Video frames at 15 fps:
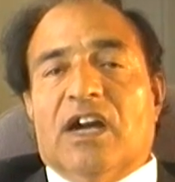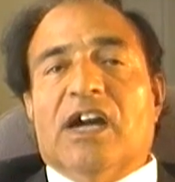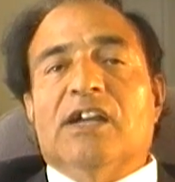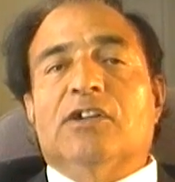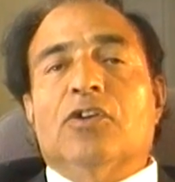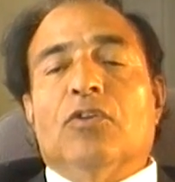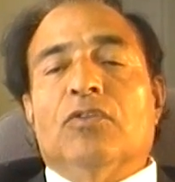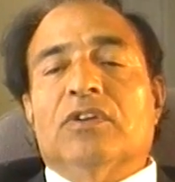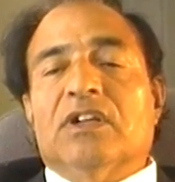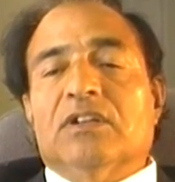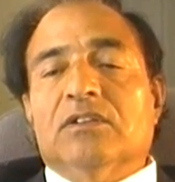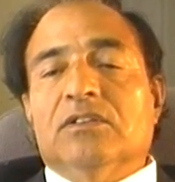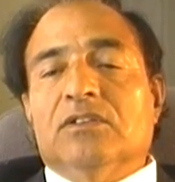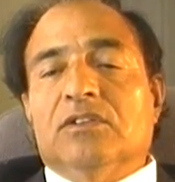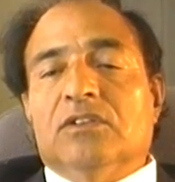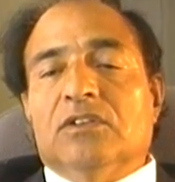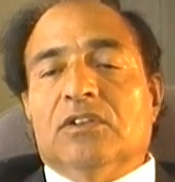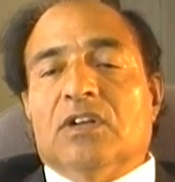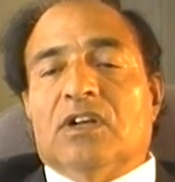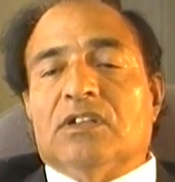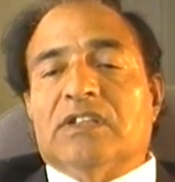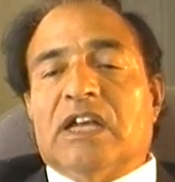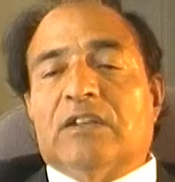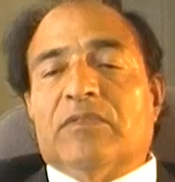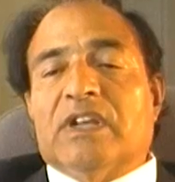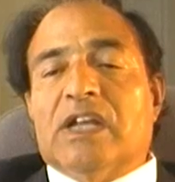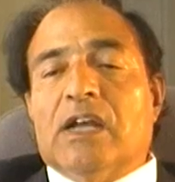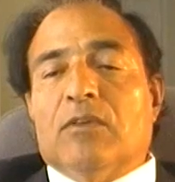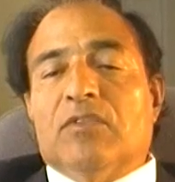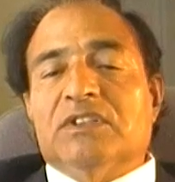I told her that
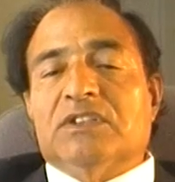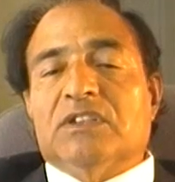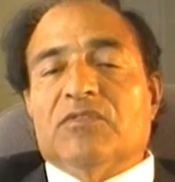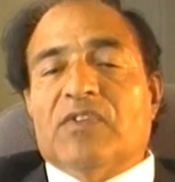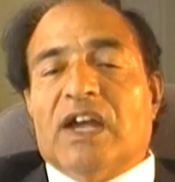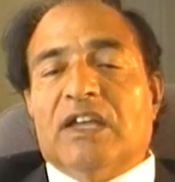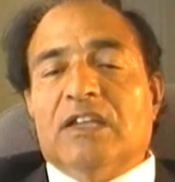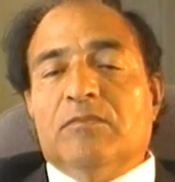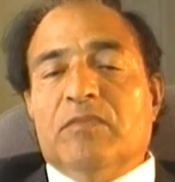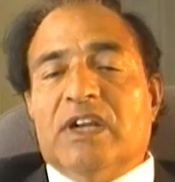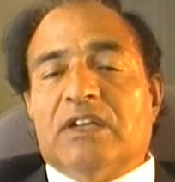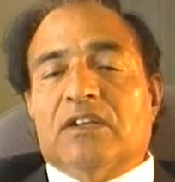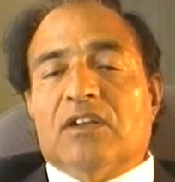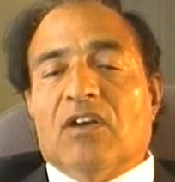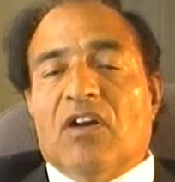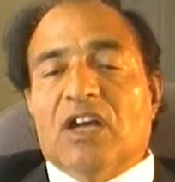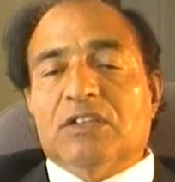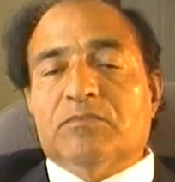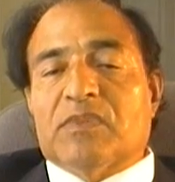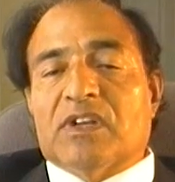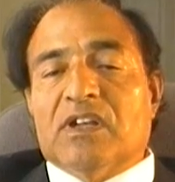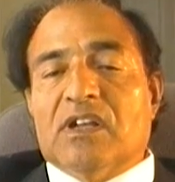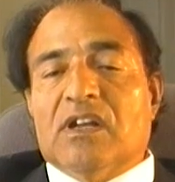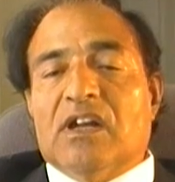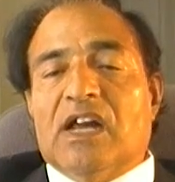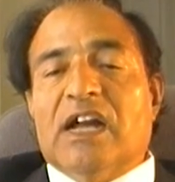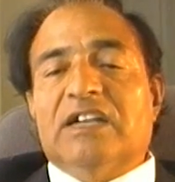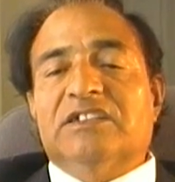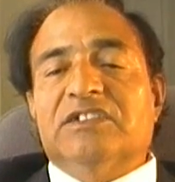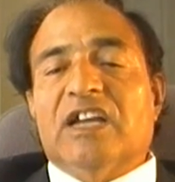when I was in the Valley Medical Hospital,
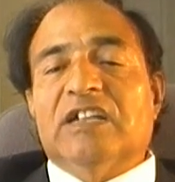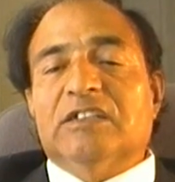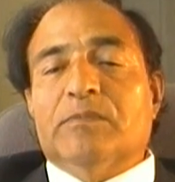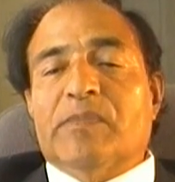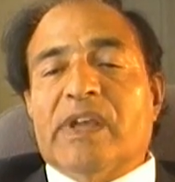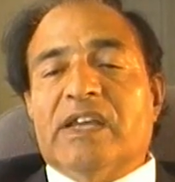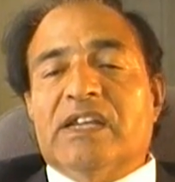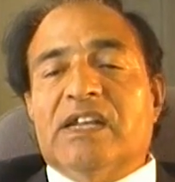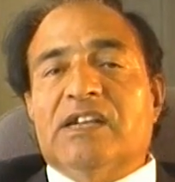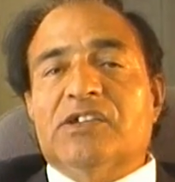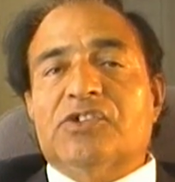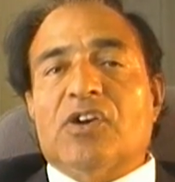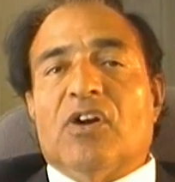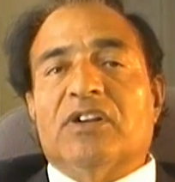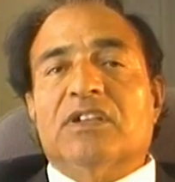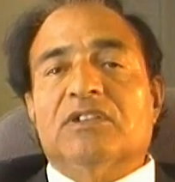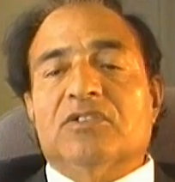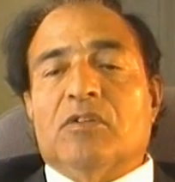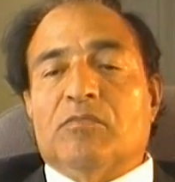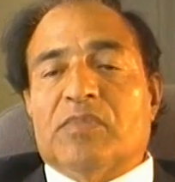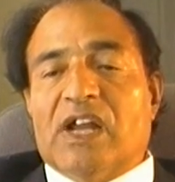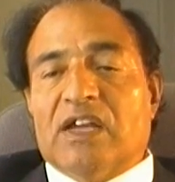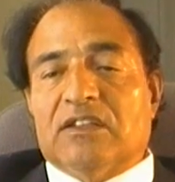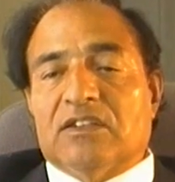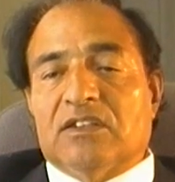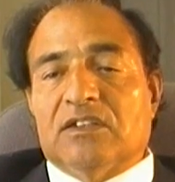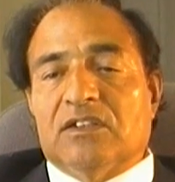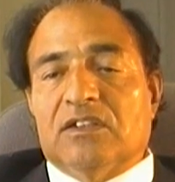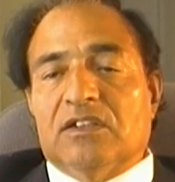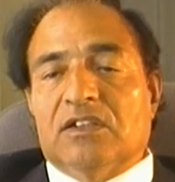I had chest pain and shortness of breath.
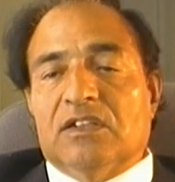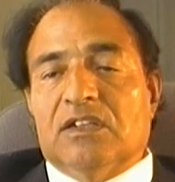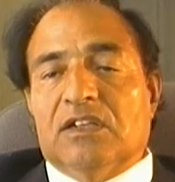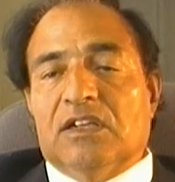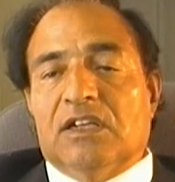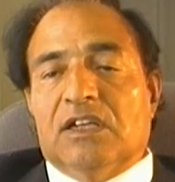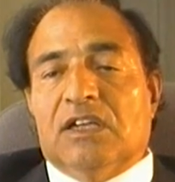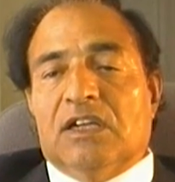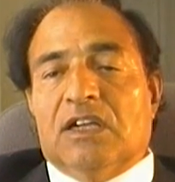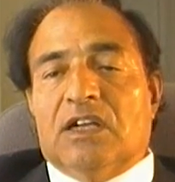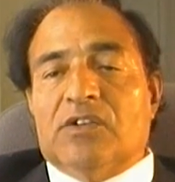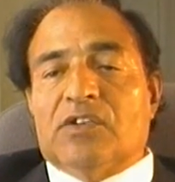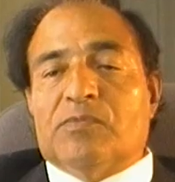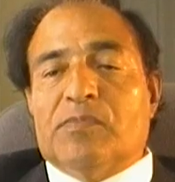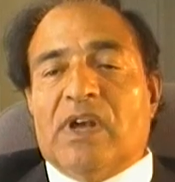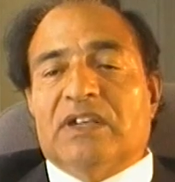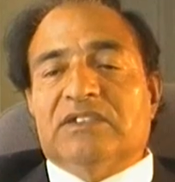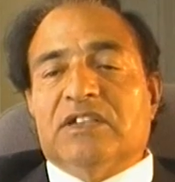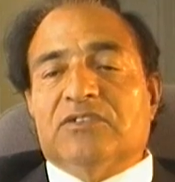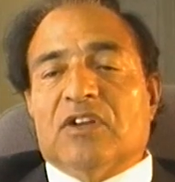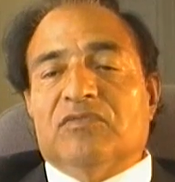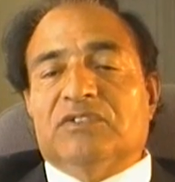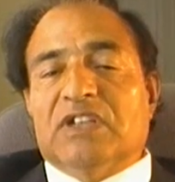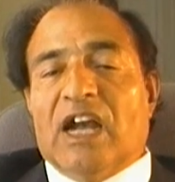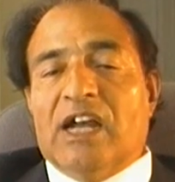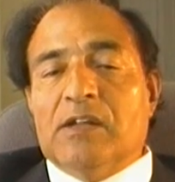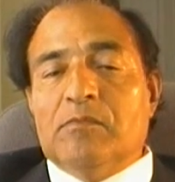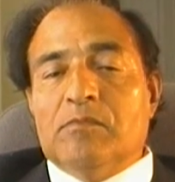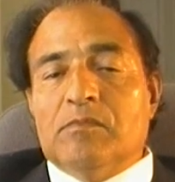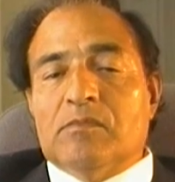With passage of
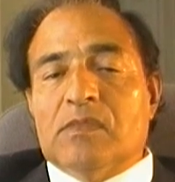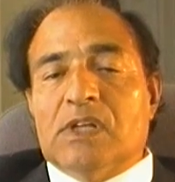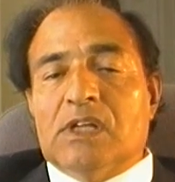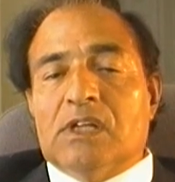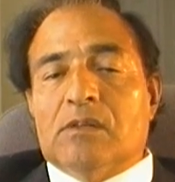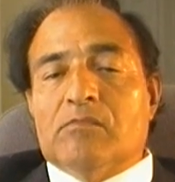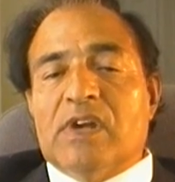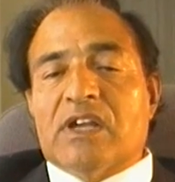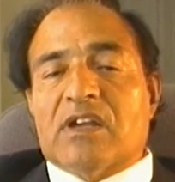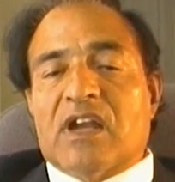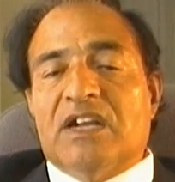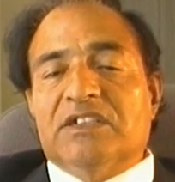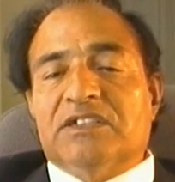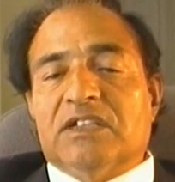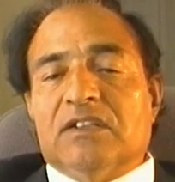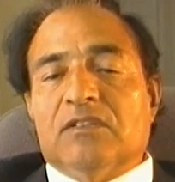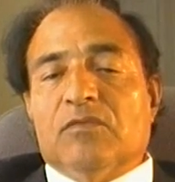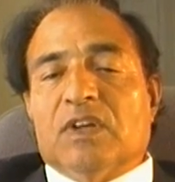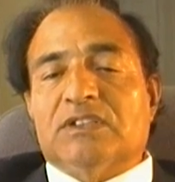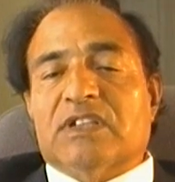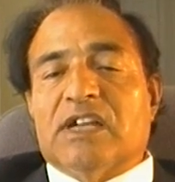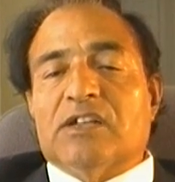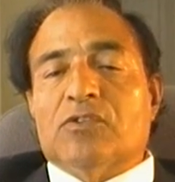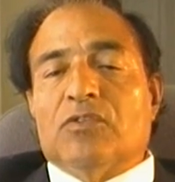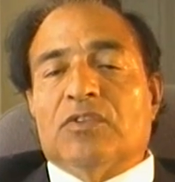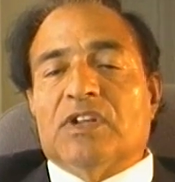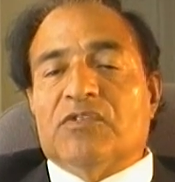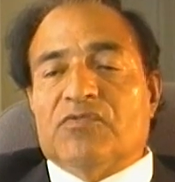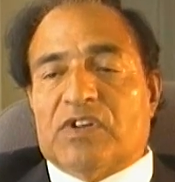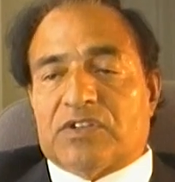time, my condition was getting
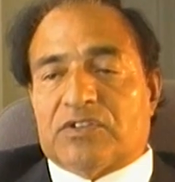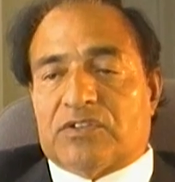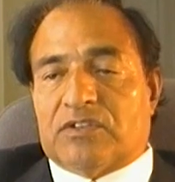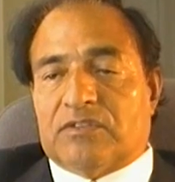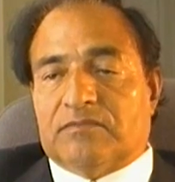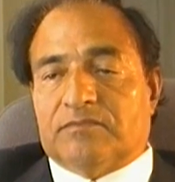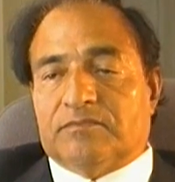only worse.